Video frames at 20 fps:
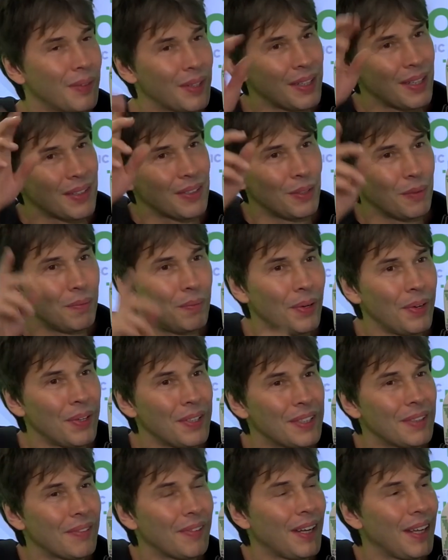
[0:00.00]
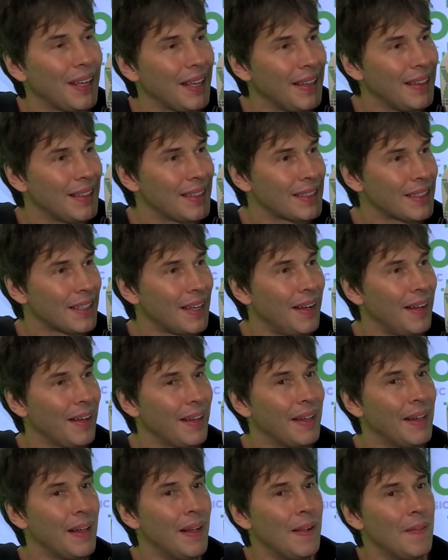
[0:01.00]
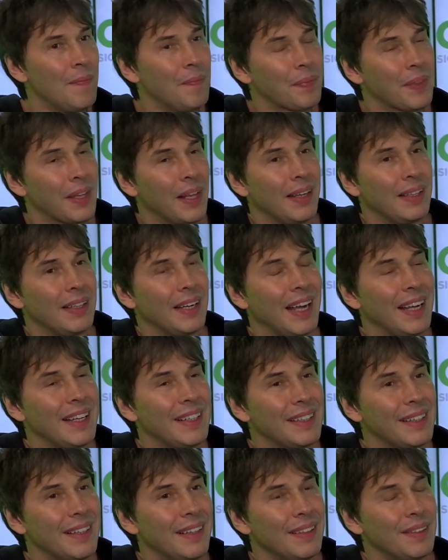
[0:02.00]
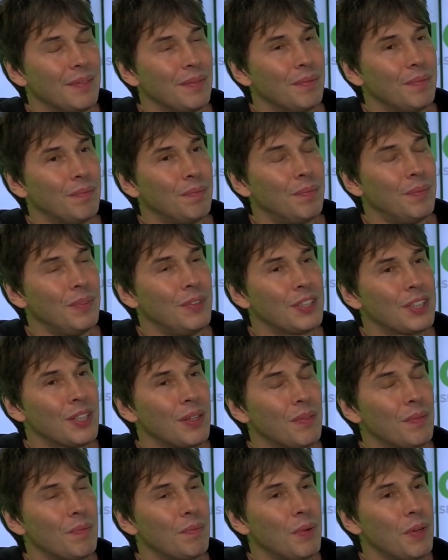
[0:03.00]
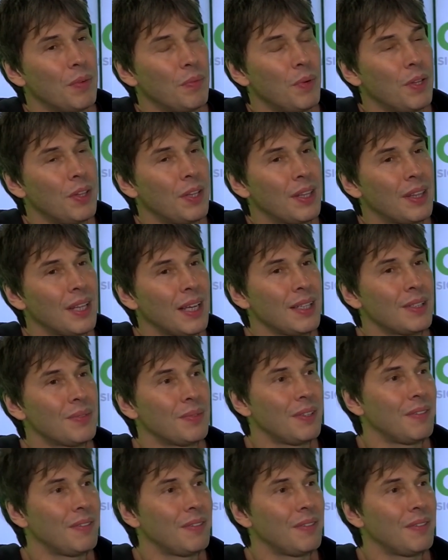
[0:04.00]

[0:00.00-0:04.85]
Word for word: what are those little points of light in the sky? And so the things